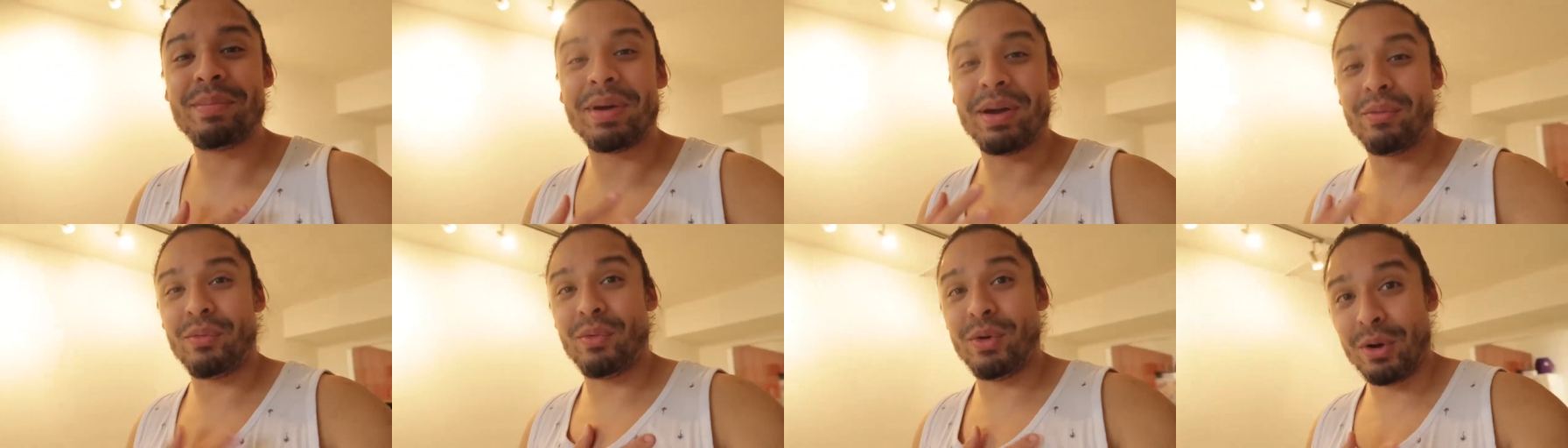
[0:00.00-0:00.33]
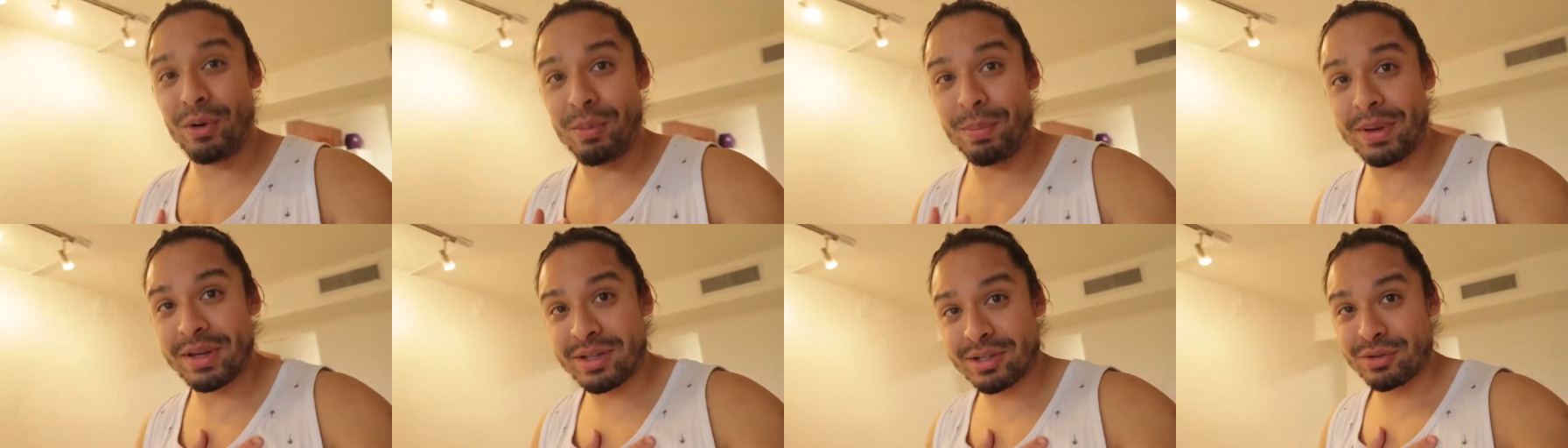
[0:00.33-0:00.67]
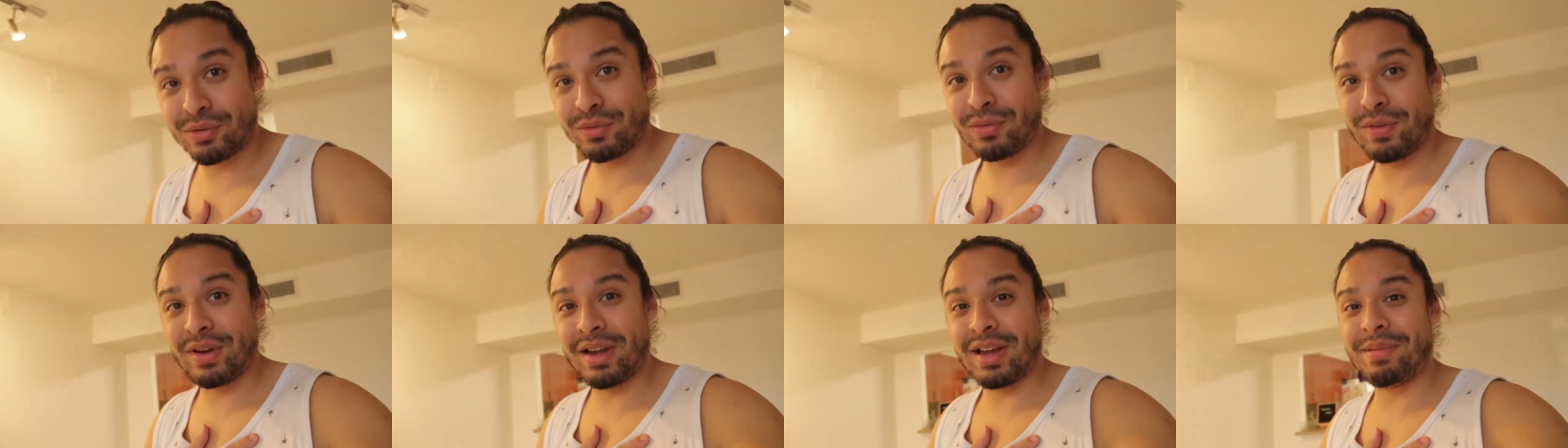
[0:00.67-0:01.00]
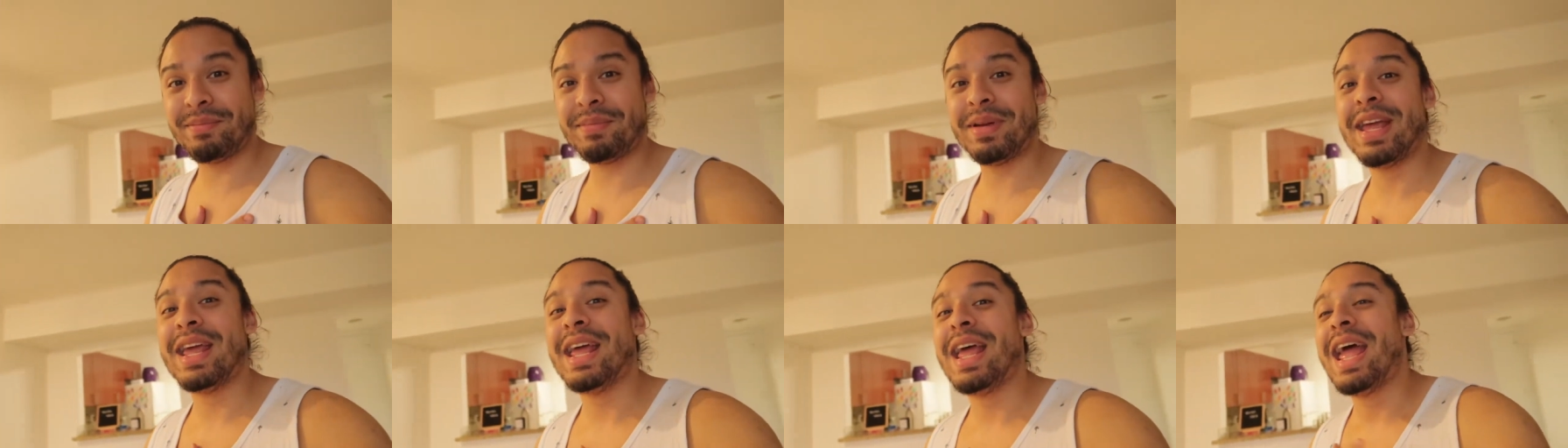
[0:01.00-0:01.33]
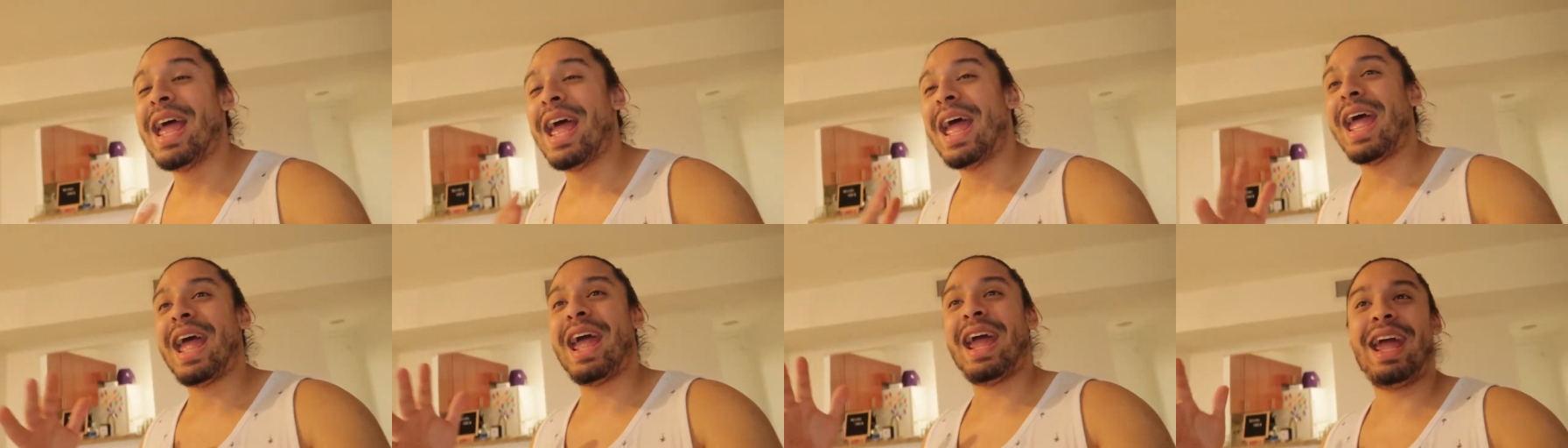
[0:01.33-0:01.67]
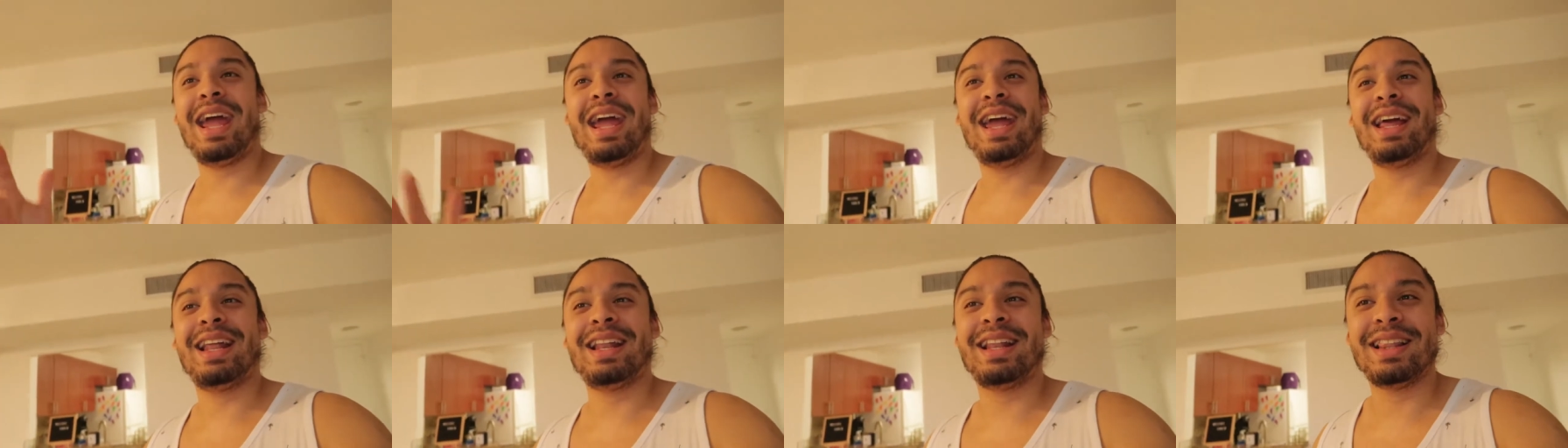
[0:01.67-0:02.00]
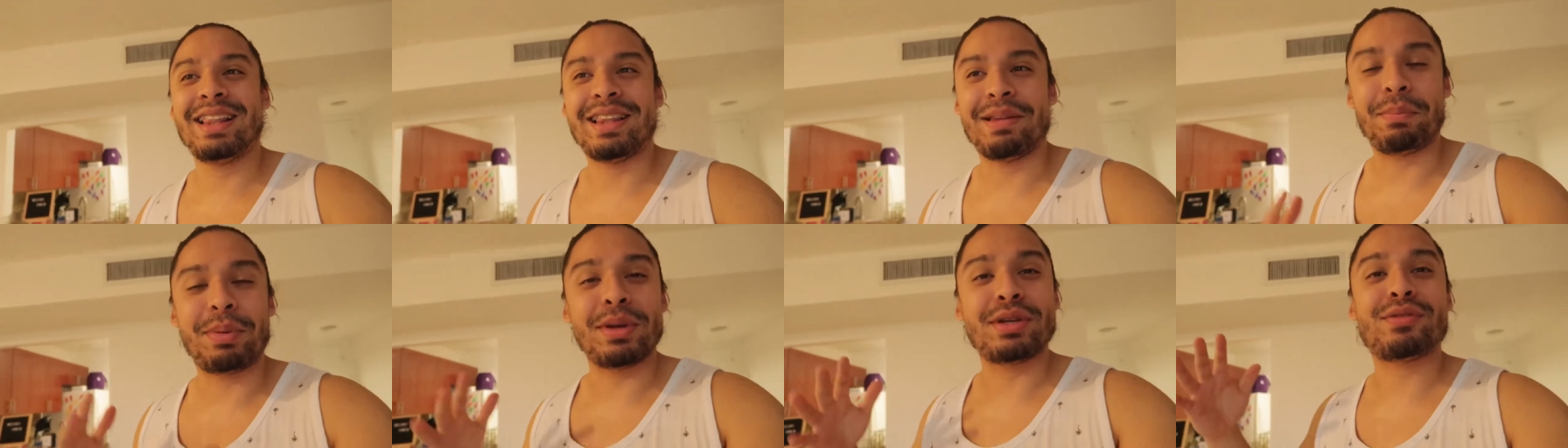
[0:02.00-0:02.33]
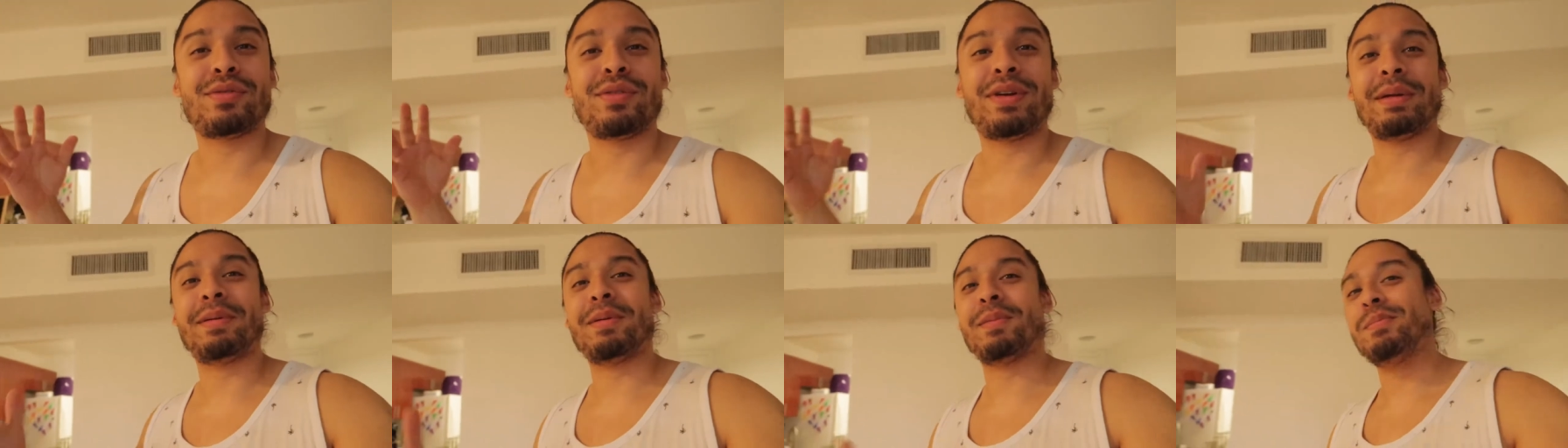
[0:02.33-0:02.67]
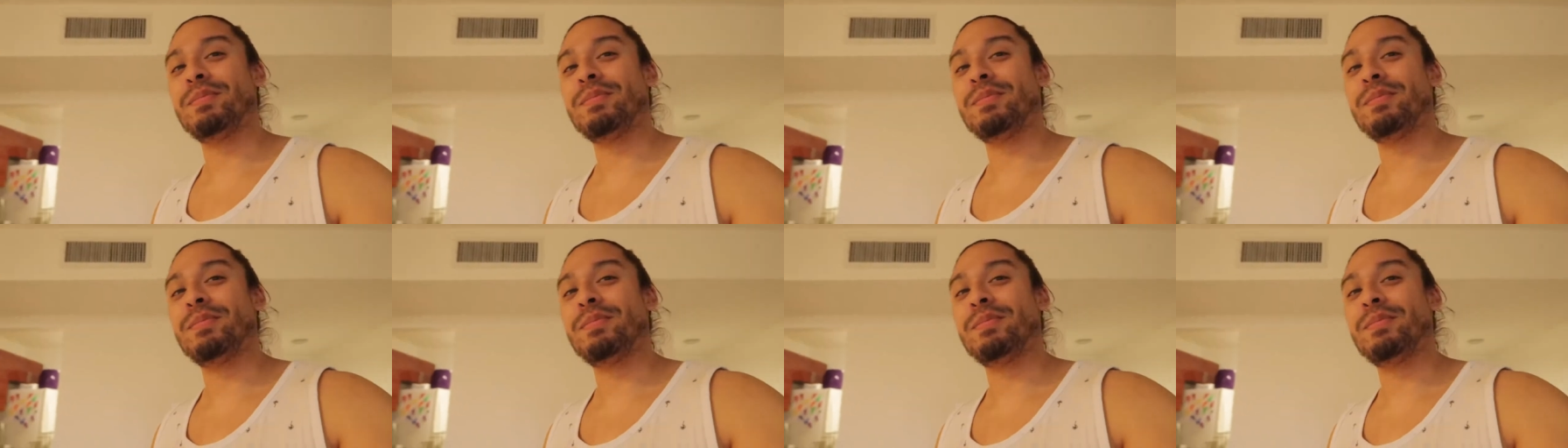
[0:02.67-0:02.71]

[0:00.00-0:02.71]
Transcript: my real Pixel fam, and the Pixel fam